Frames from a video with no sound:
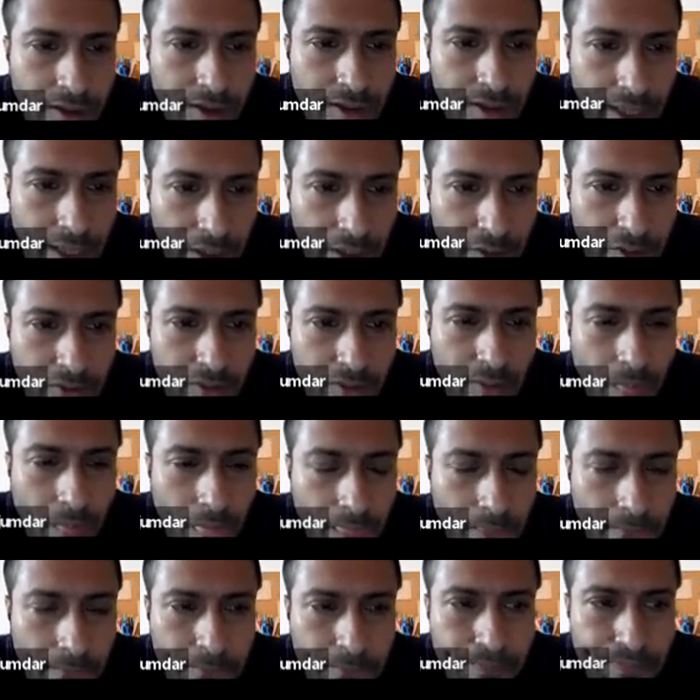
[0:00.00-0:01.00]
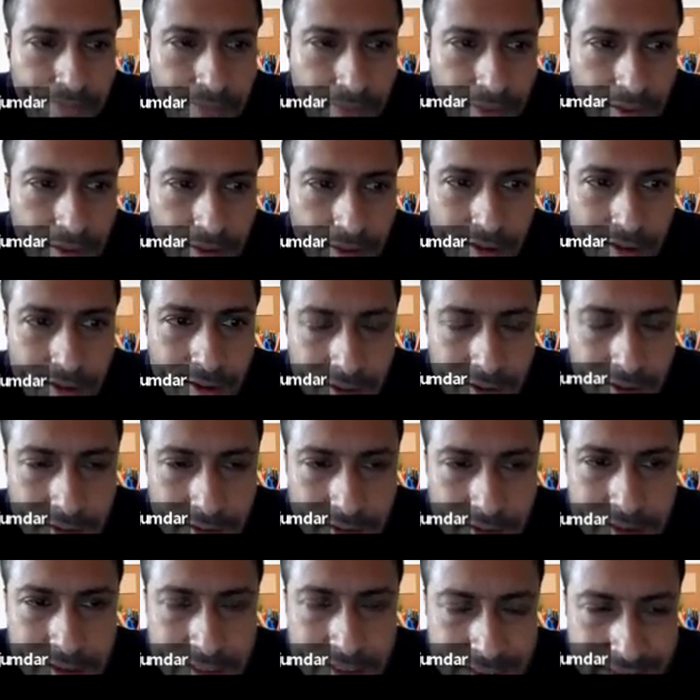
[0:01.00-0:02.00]
Now,
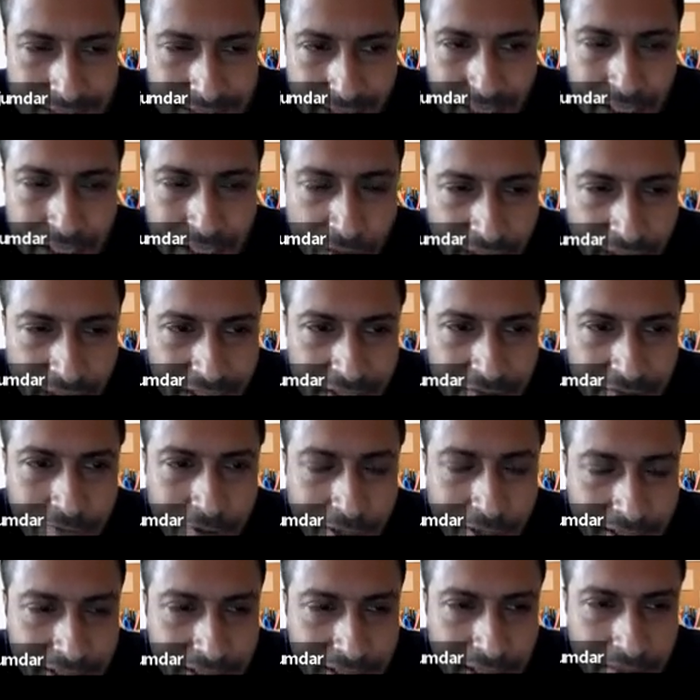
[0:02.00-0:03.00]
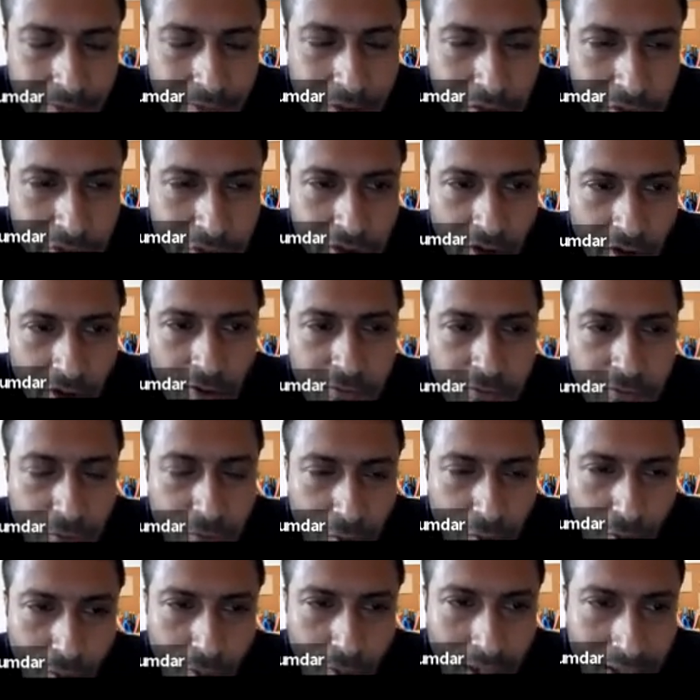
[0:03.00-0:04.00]
just like you can define neighborhood of
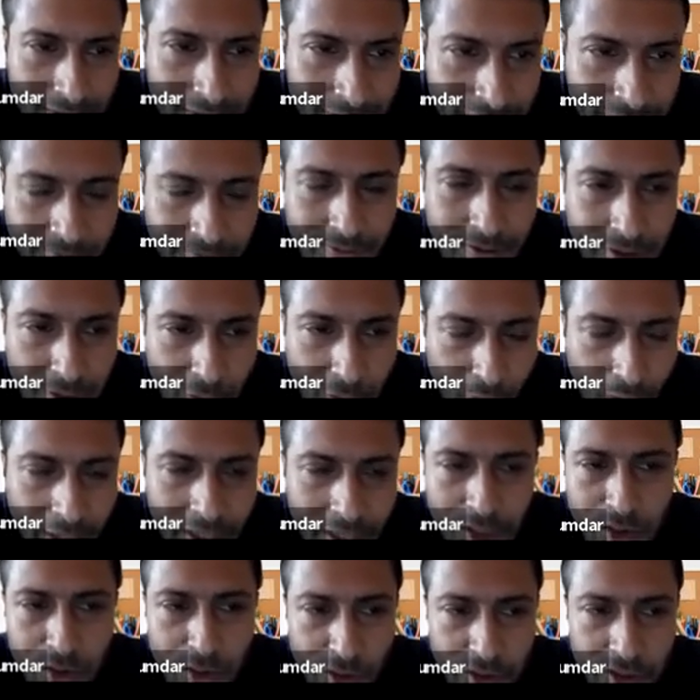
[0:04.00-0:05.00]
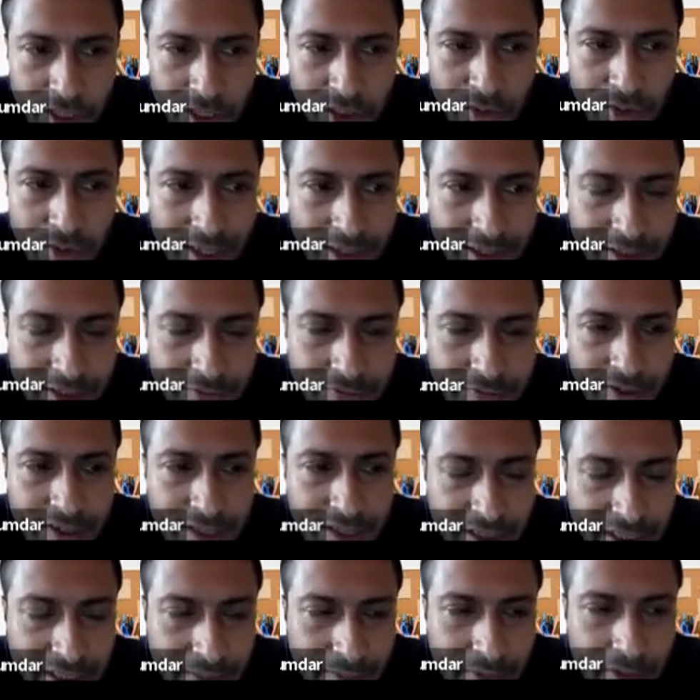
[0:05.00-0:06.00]
one node, you can define
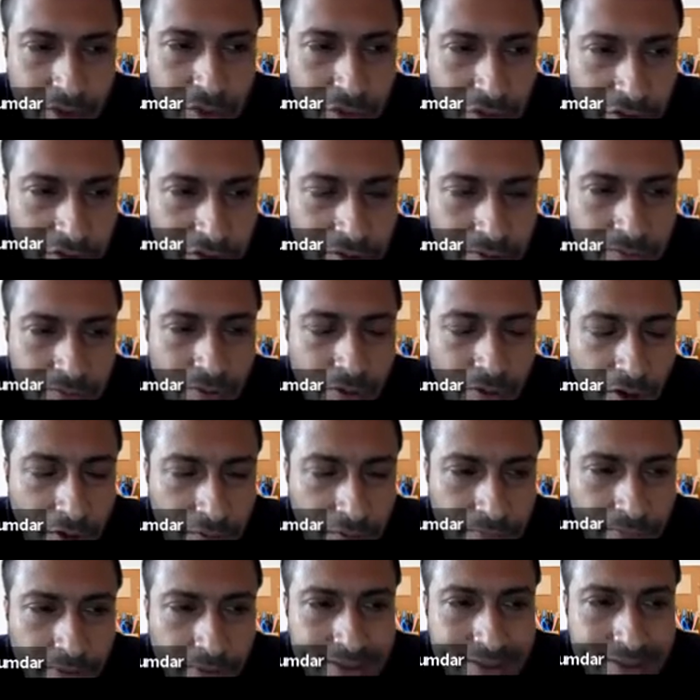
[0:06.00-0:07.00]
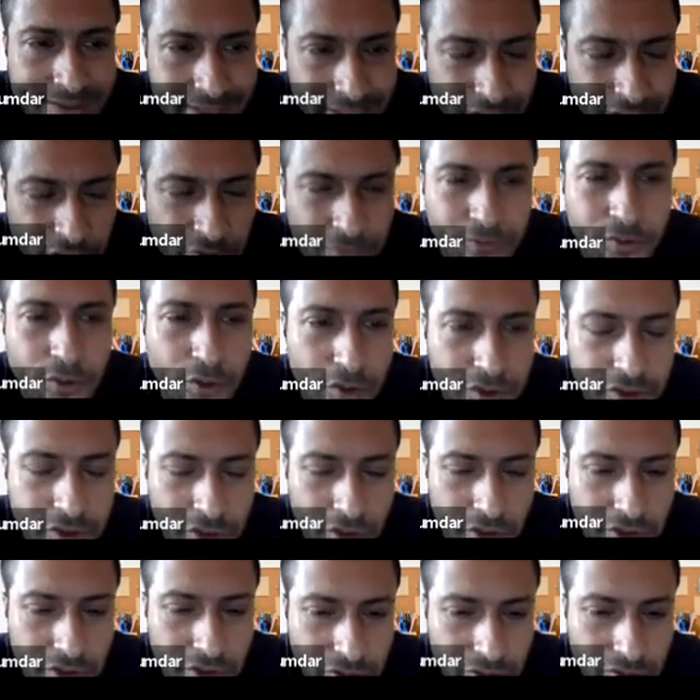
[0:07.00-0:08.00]
a neighborhood of a set of nodes
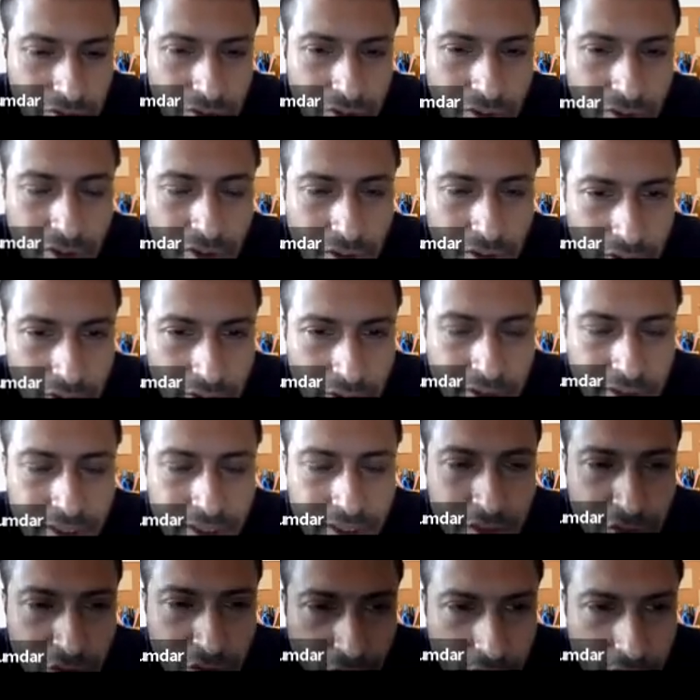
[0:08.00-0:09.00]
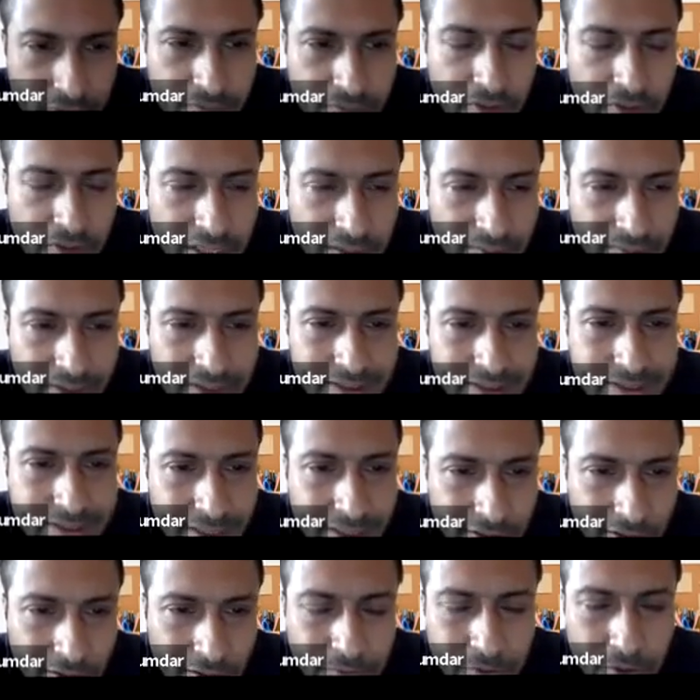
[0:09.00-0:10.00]
also. Just if you are given a
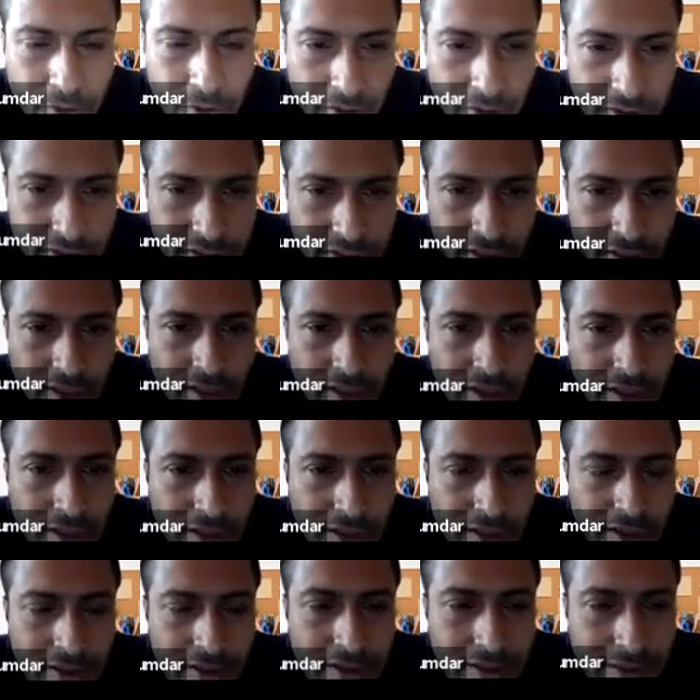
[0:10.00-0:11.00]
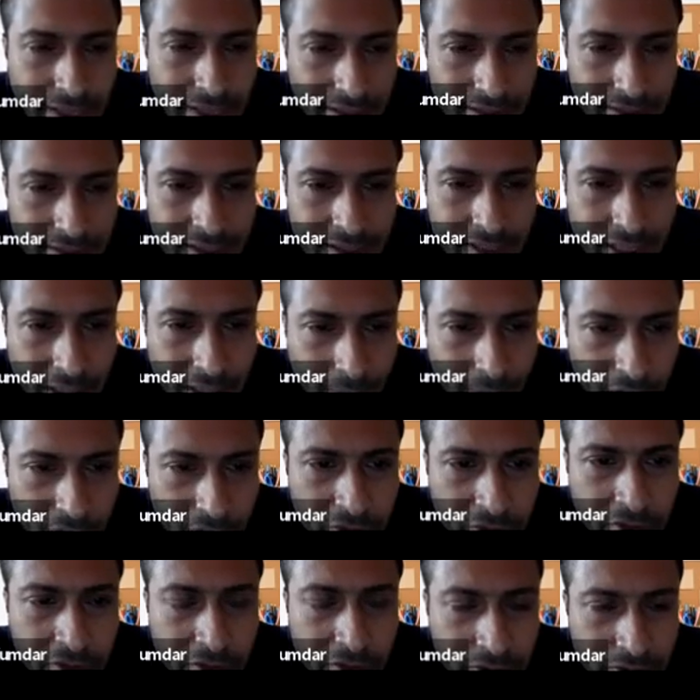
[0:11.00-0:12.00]
set of nodes, then the
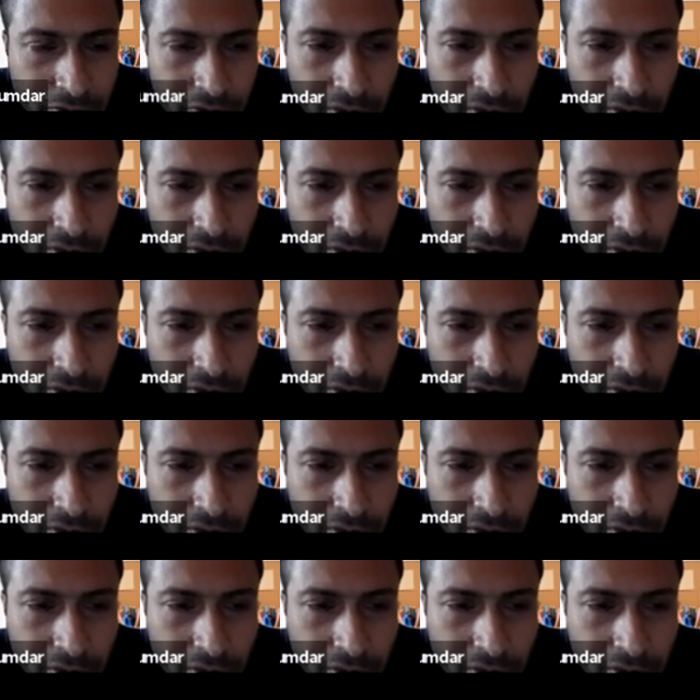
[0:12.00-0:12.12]
neighborhood